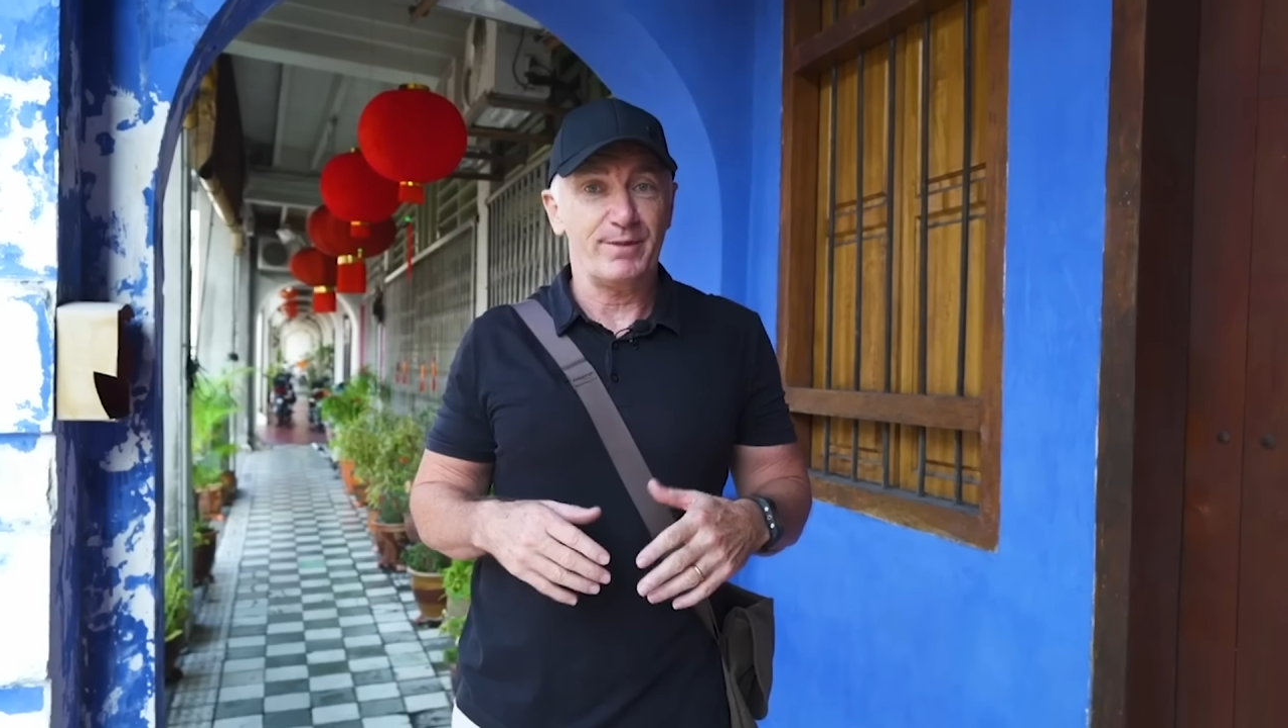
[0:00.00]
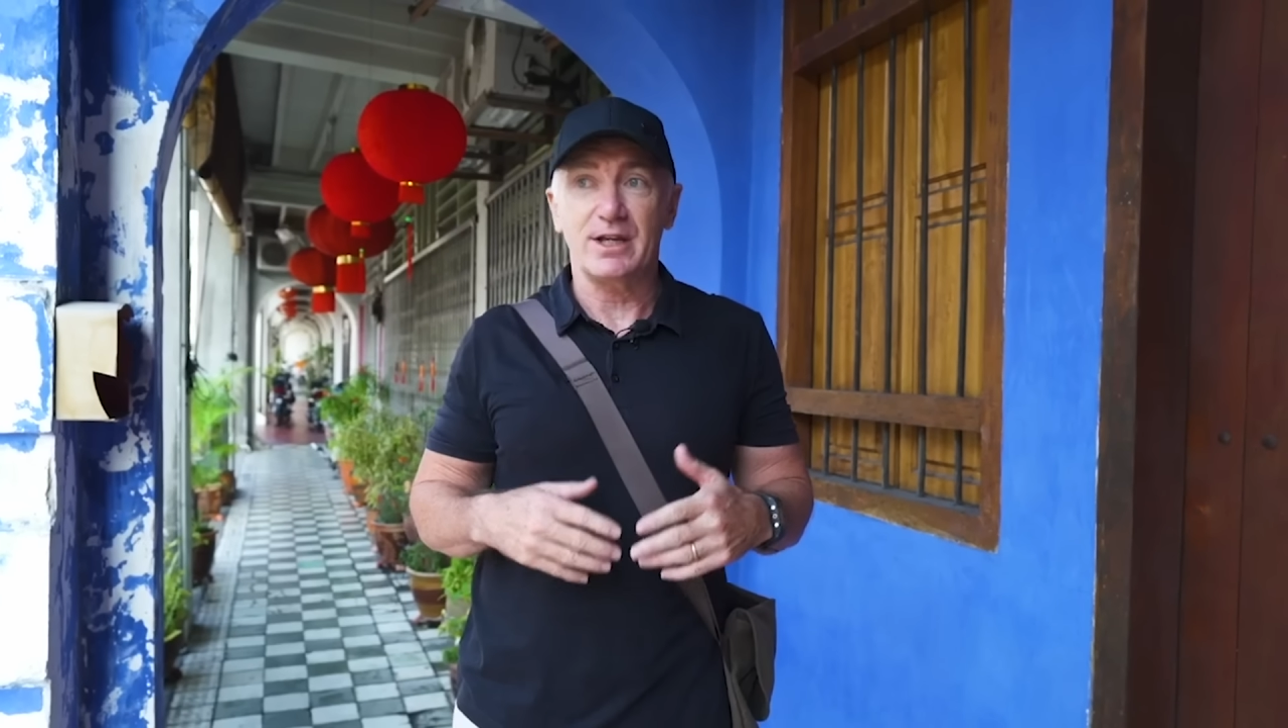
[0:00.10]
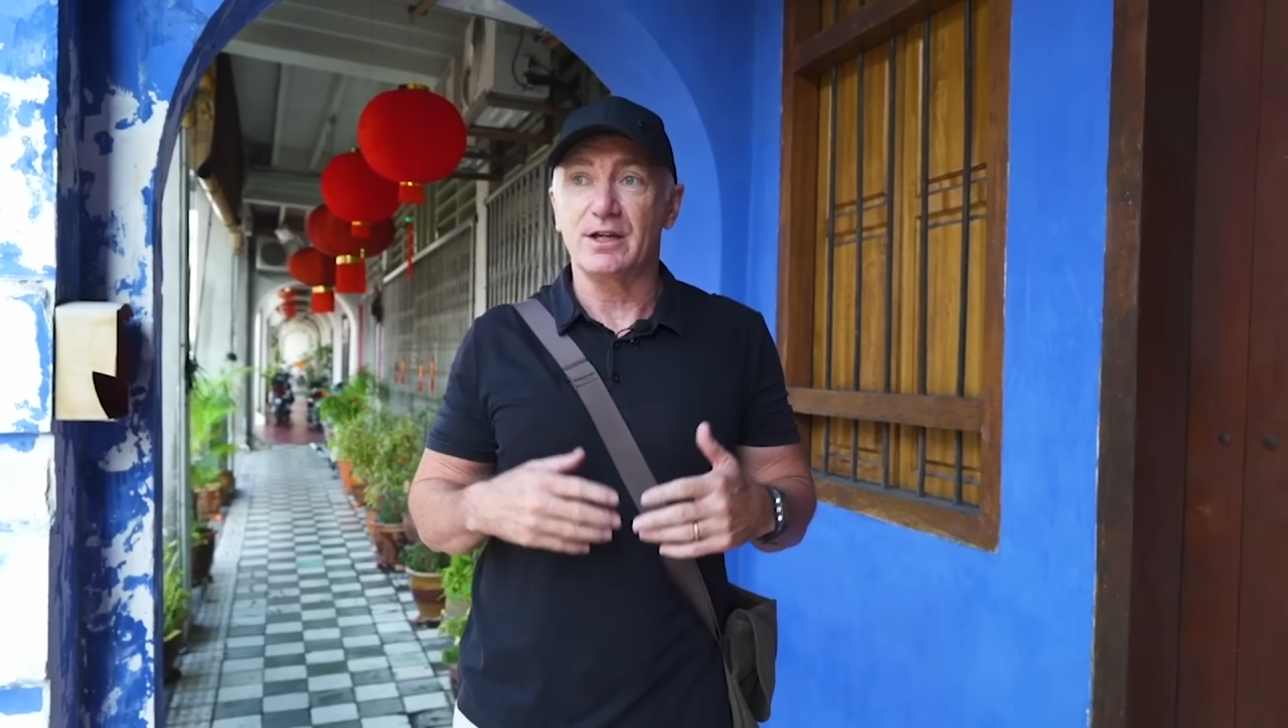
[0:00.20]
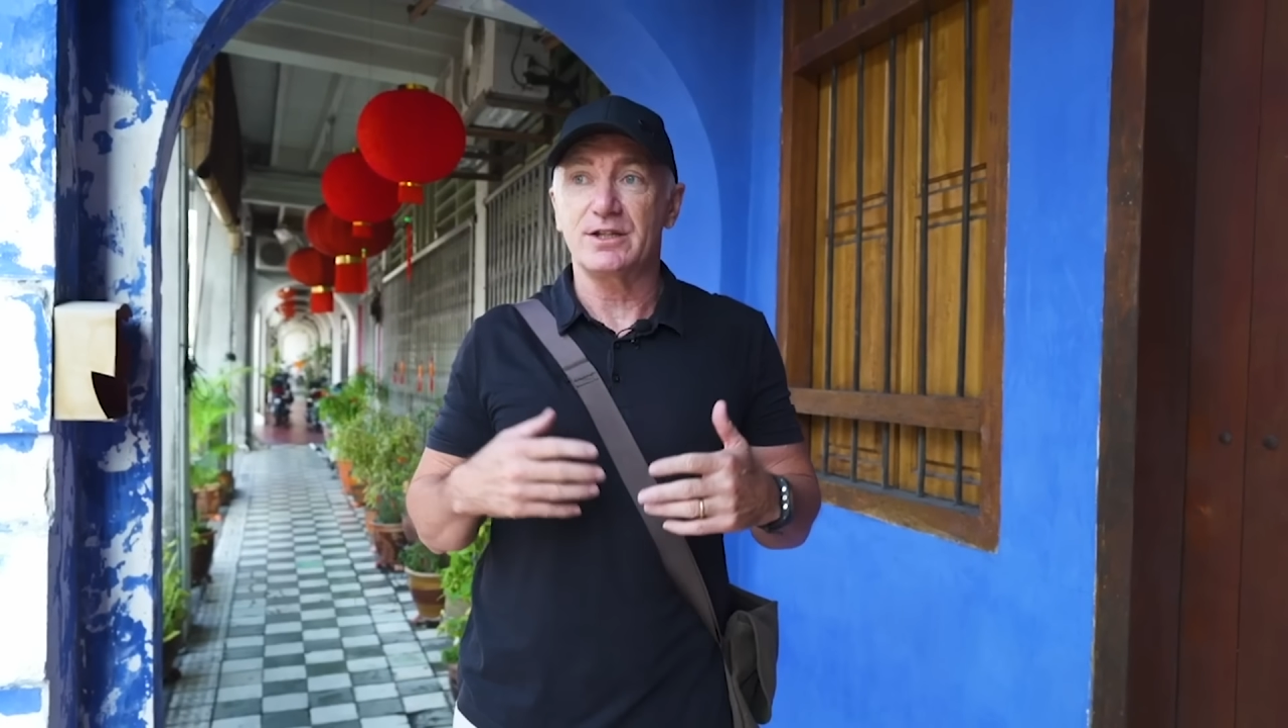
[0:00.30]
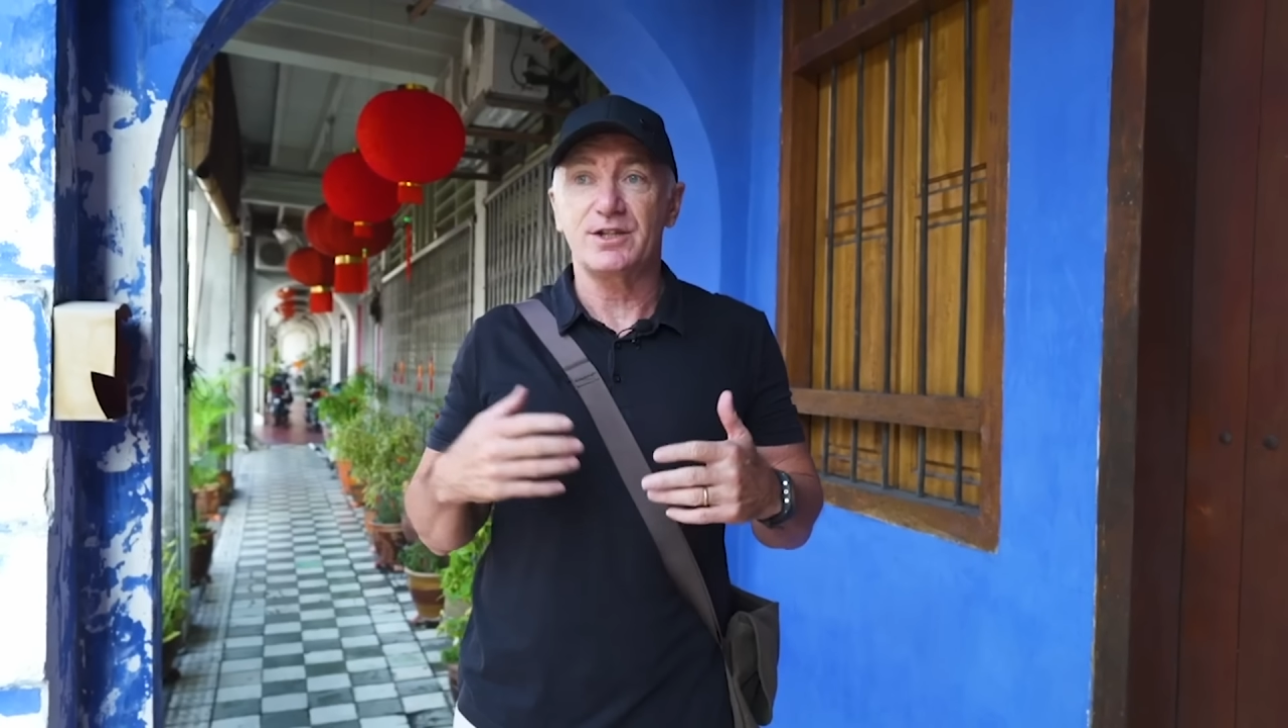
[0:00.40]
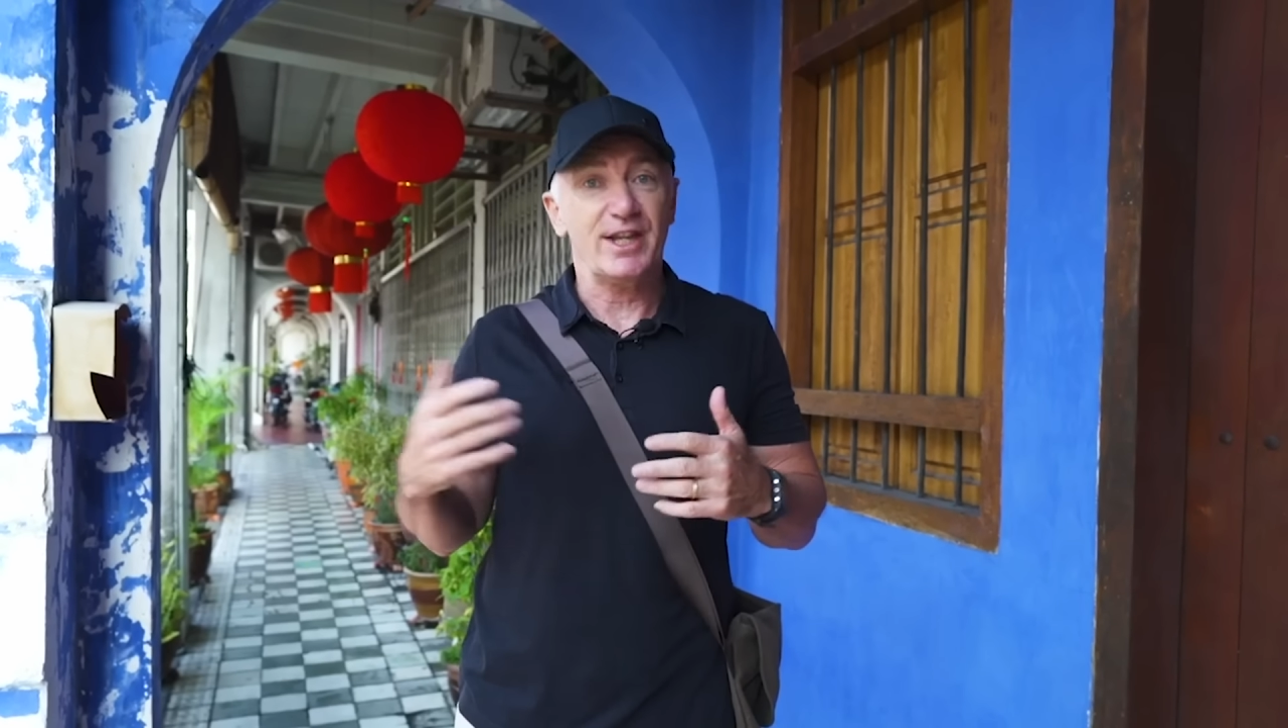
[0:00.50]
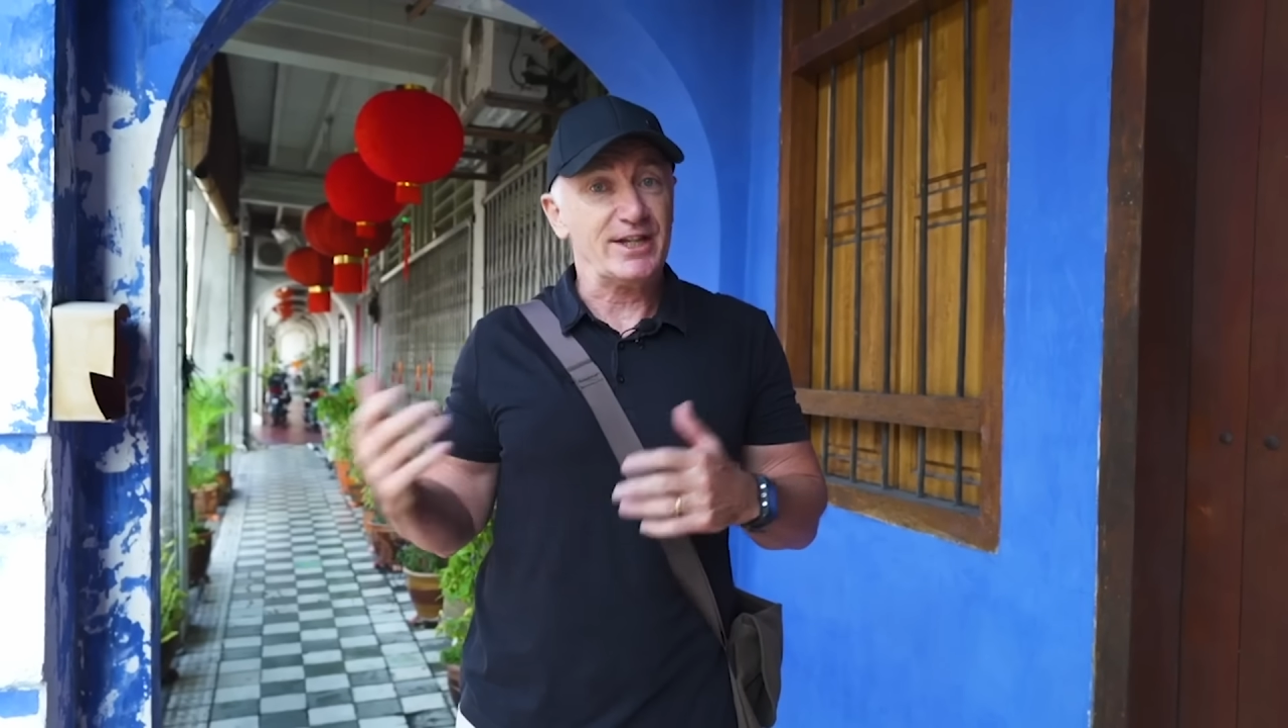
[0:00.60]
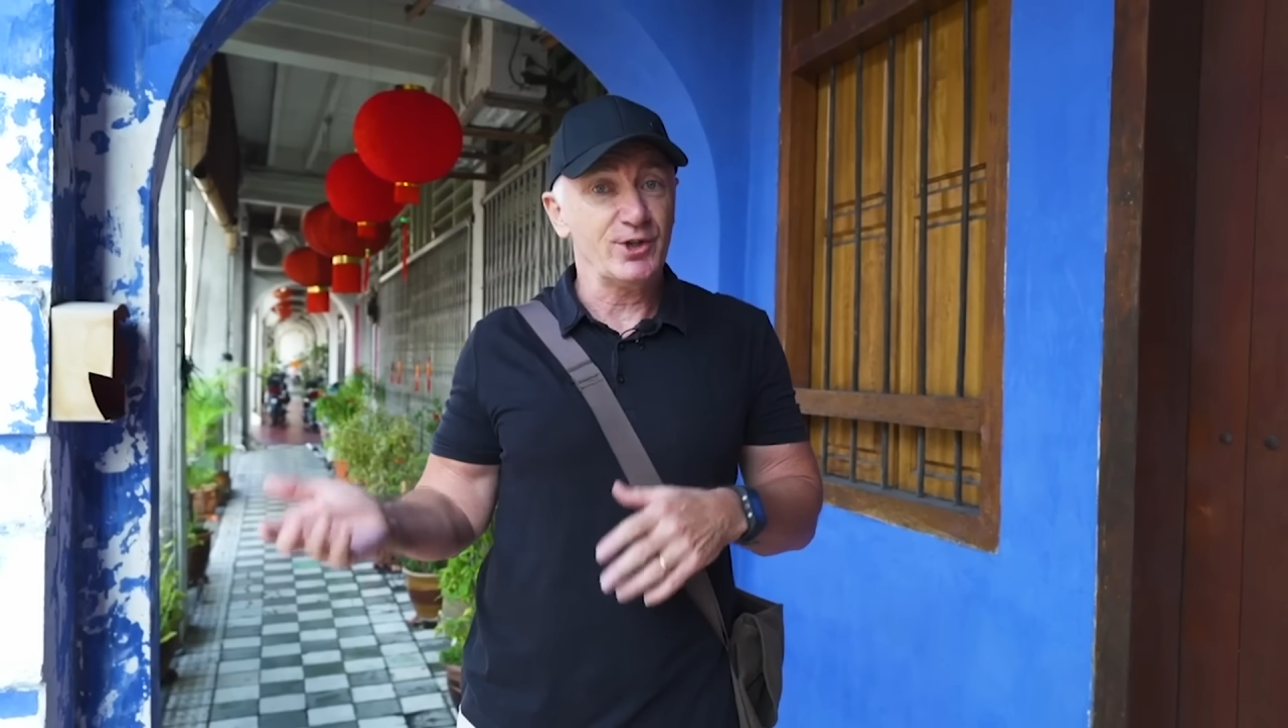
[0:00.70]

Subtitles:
because they